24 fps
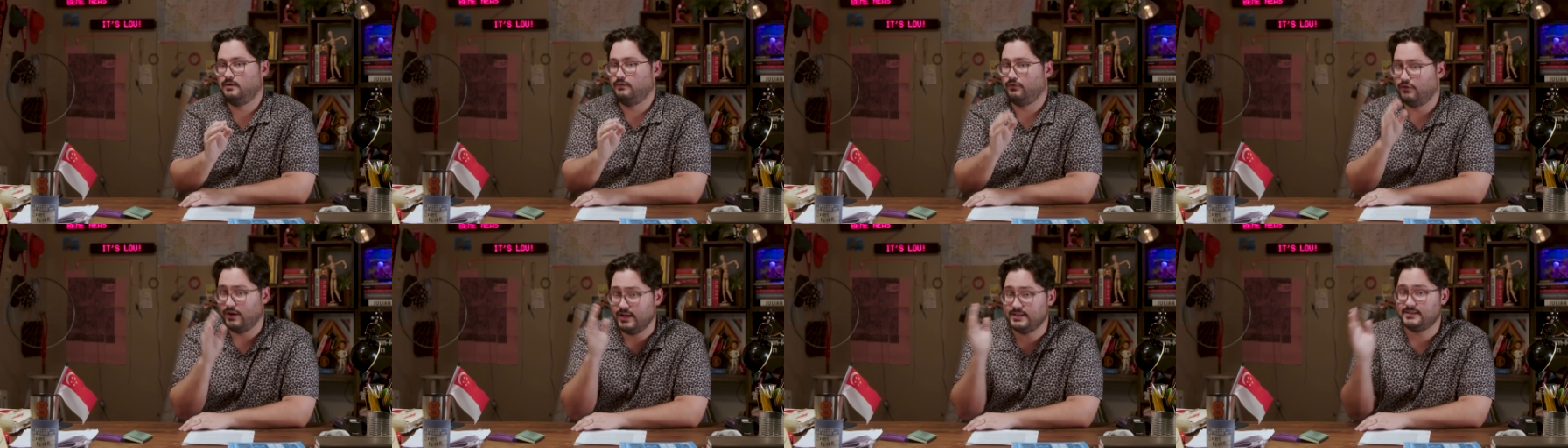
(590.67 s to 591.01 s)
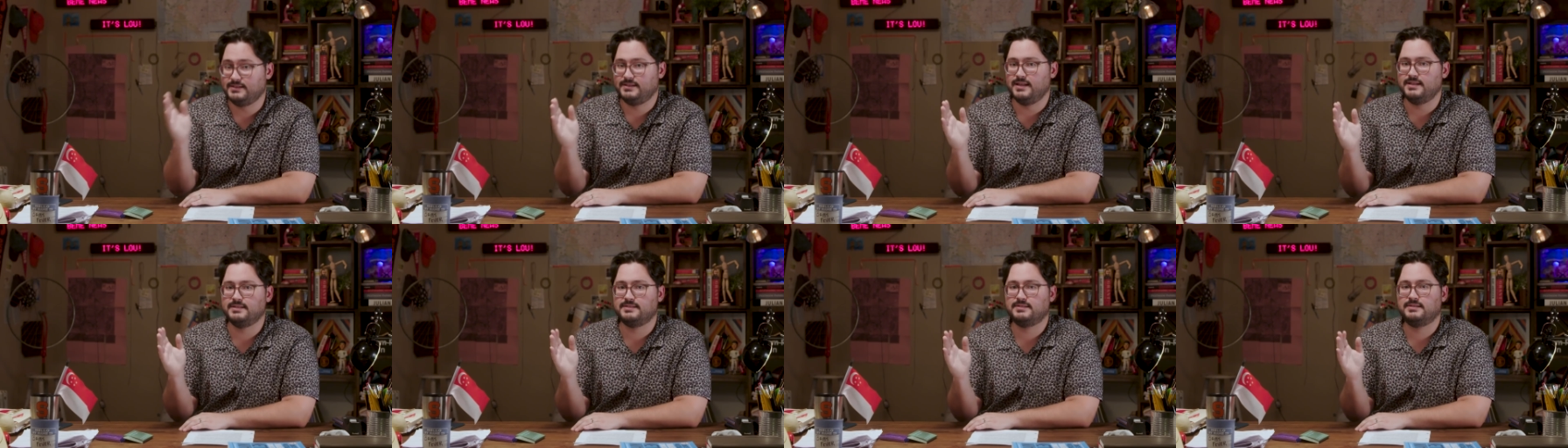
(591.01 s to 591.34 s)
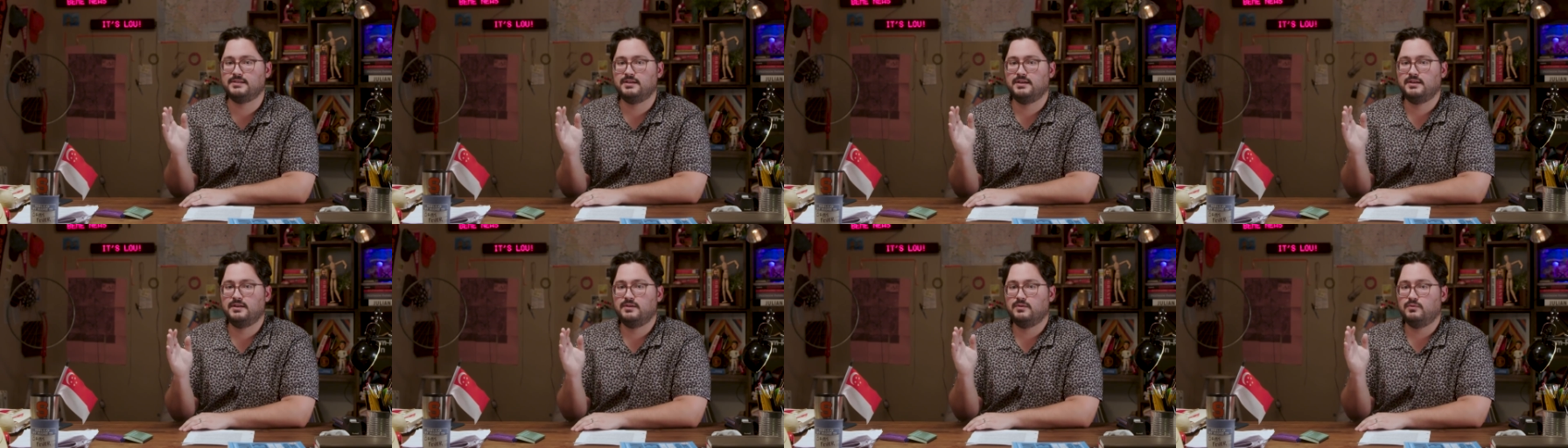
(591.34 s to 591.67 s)
For
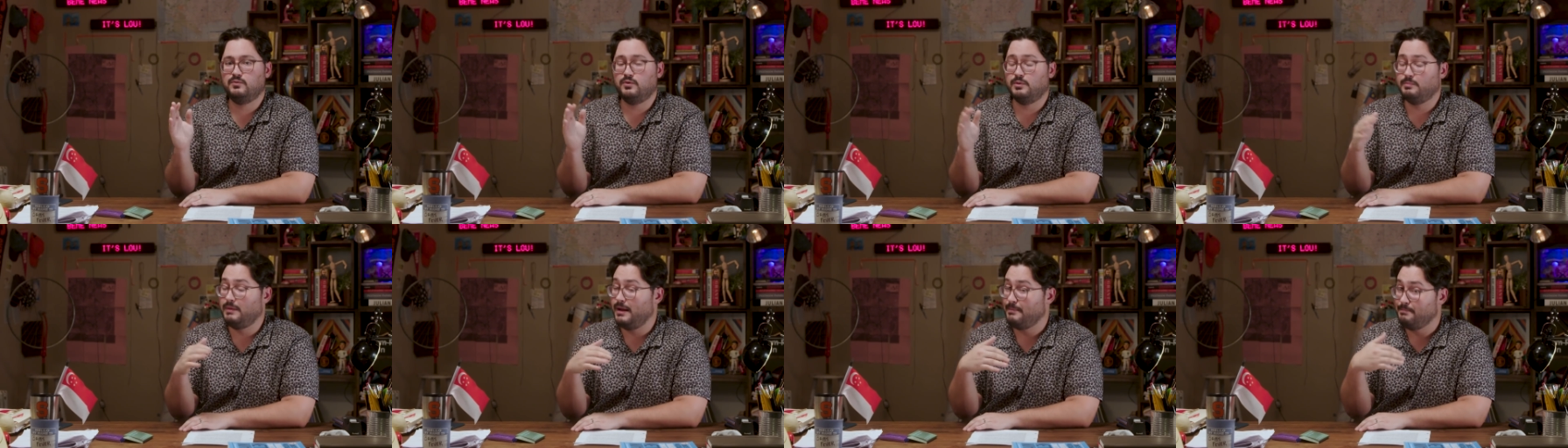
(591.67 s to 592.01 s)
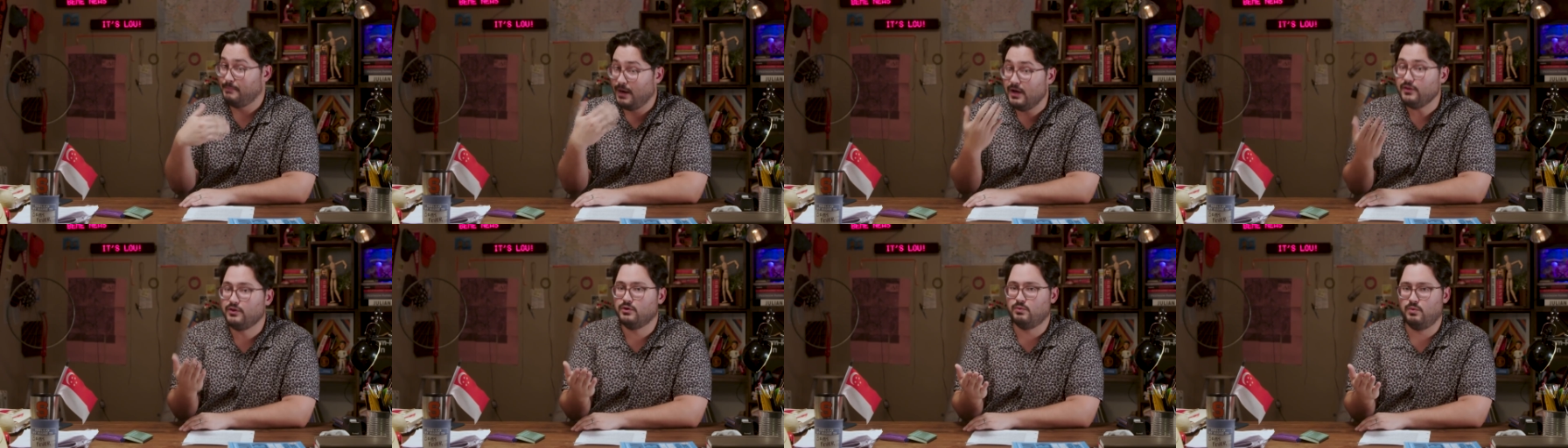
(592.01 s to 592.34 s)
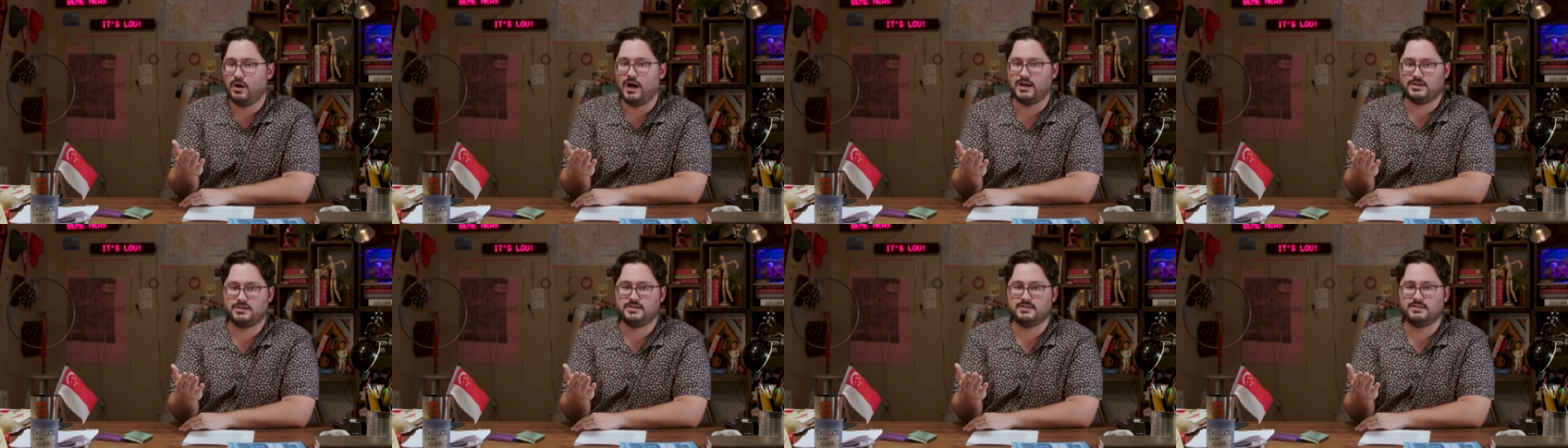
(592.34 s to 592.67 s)
instance, when my mother
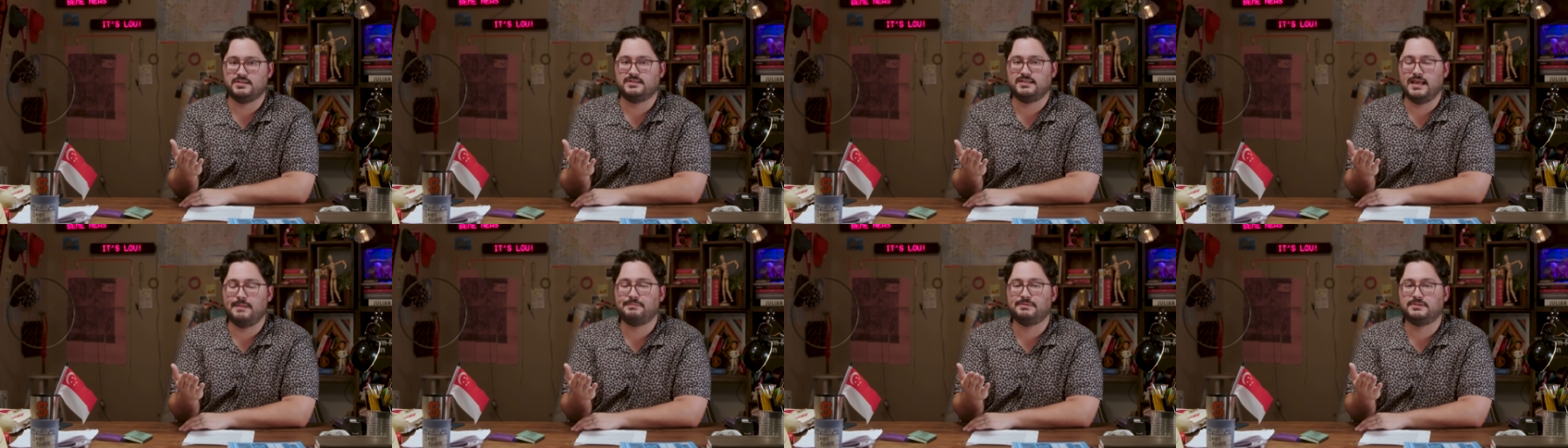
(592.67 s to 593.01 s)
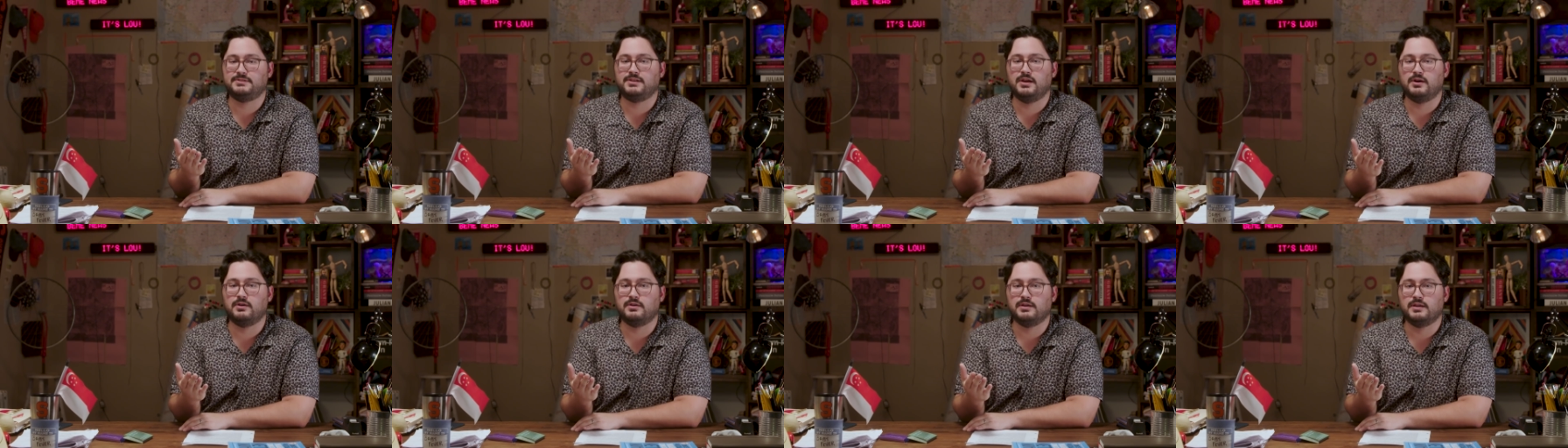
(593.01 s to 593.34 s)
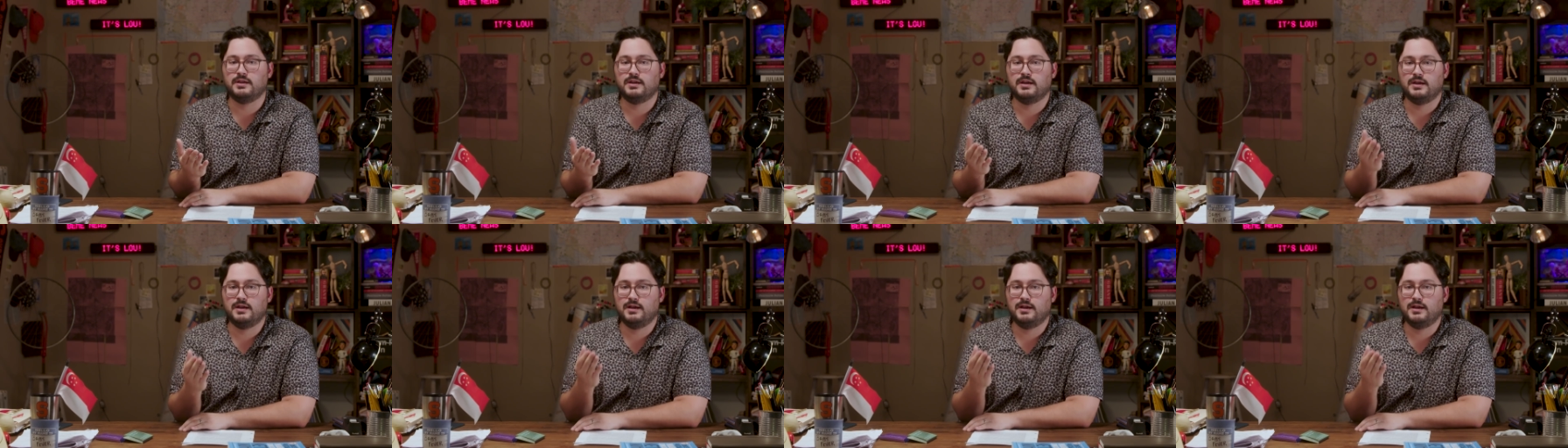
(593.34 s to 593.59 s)
watches this episode,